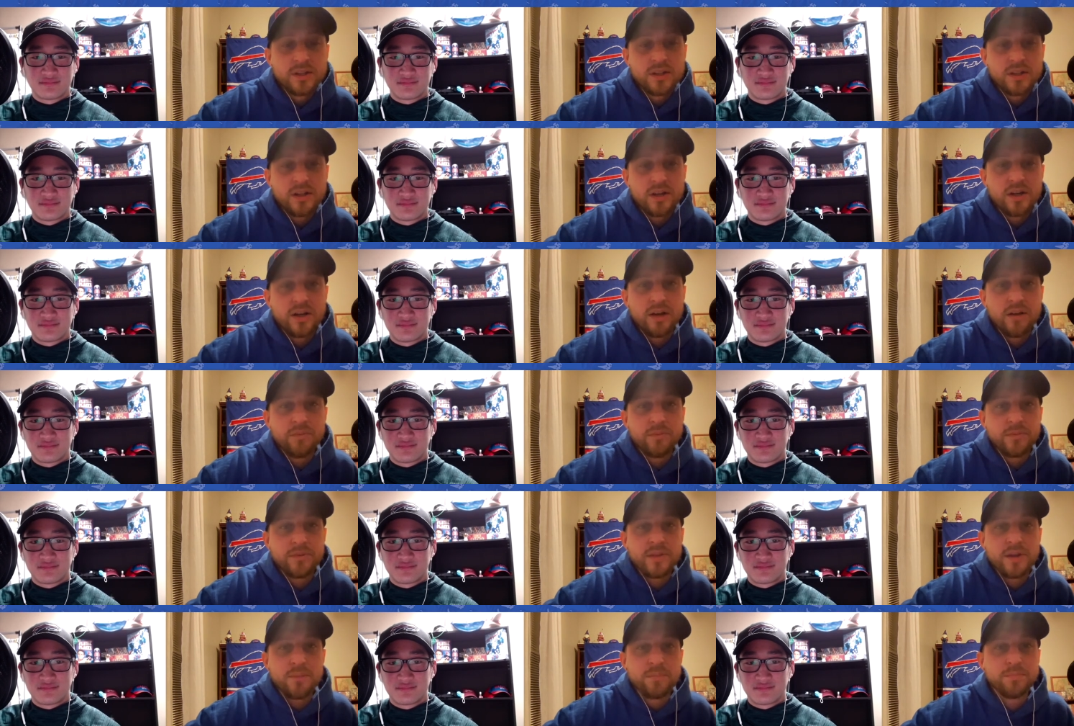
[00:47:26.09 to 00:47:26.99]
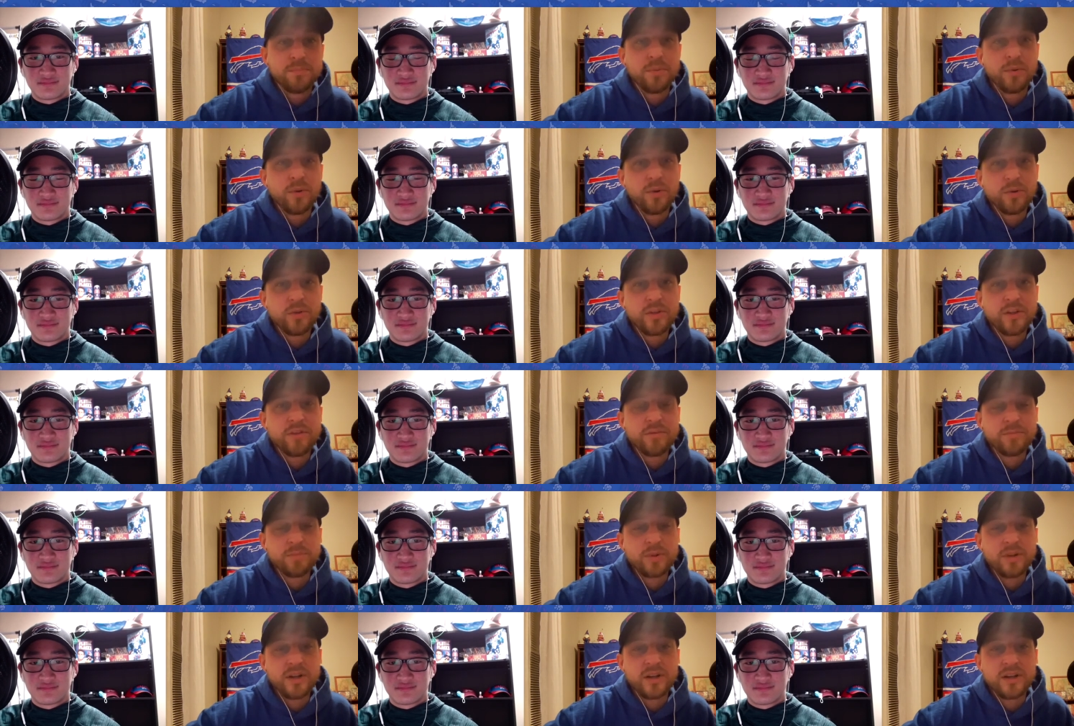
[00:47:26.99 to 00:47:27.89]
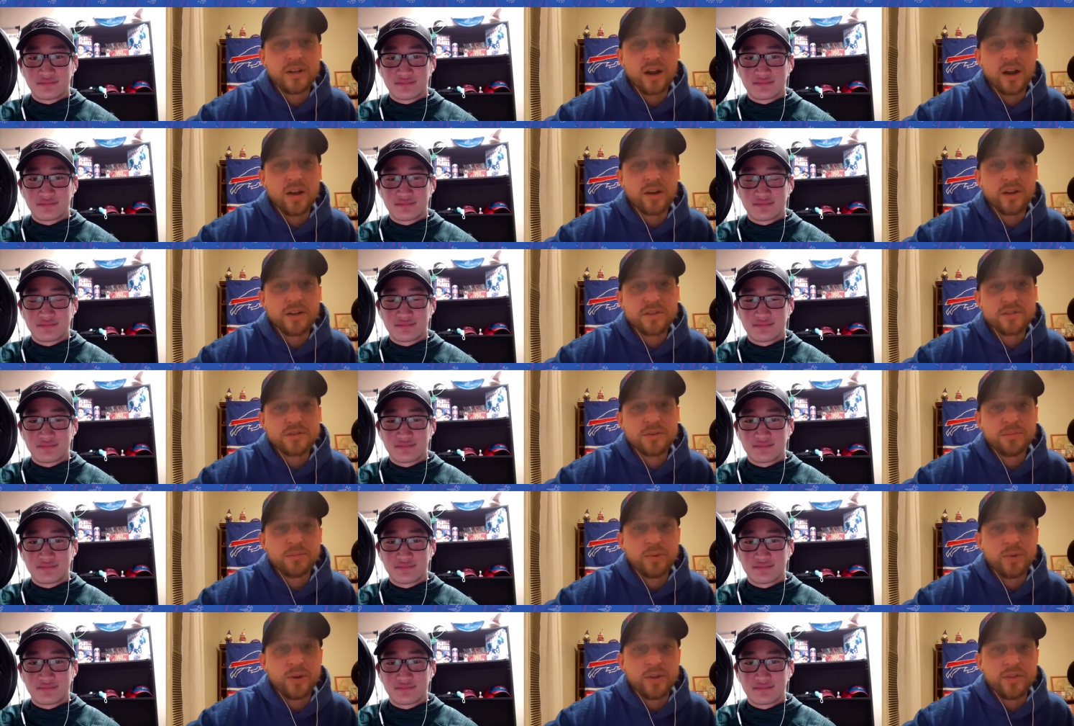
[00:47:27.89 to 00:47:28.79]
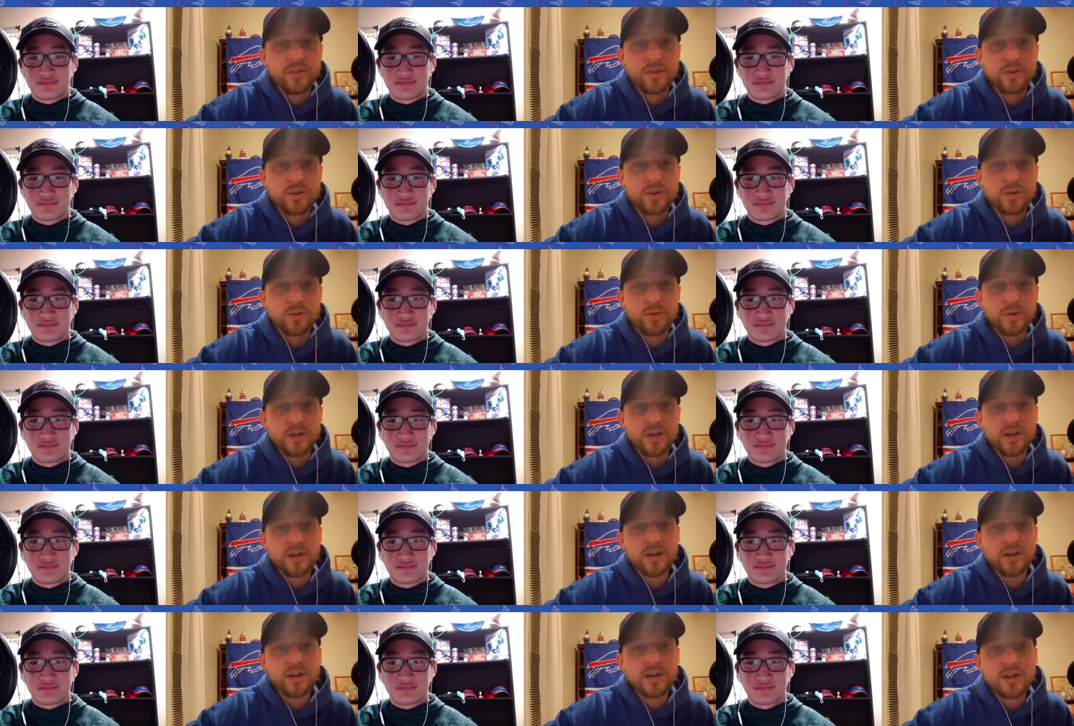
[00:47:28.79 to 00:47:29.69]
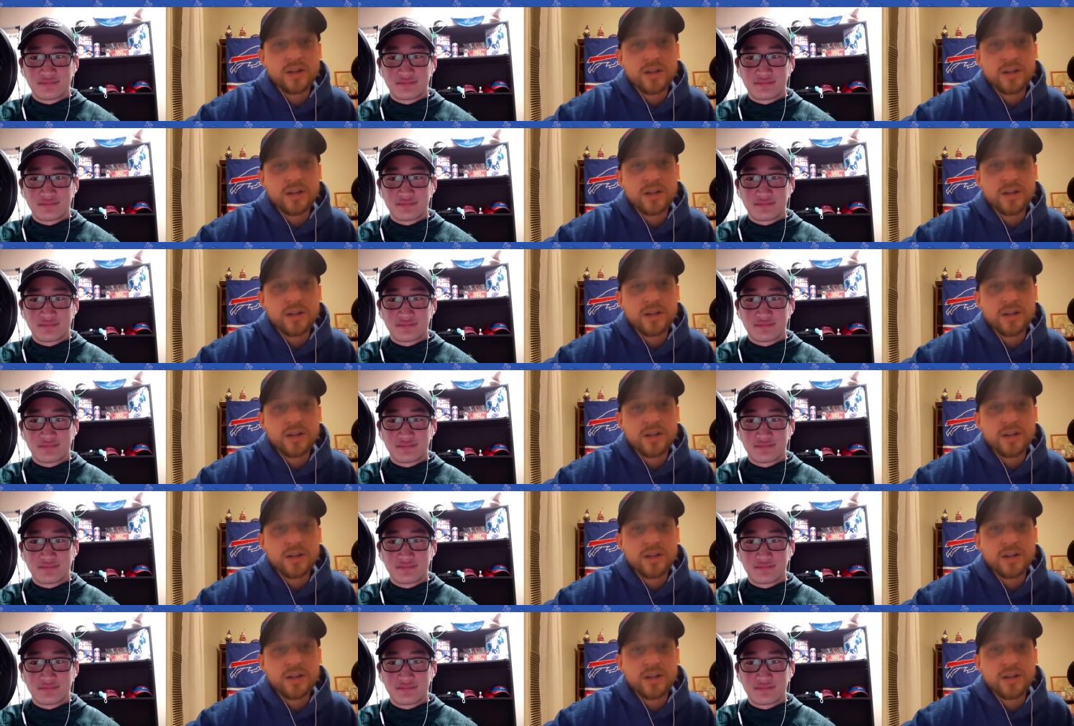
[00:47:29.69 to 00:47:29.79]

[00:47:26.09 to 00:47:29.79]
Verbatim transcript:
Speaker 1: they both have played guard at some point in their career.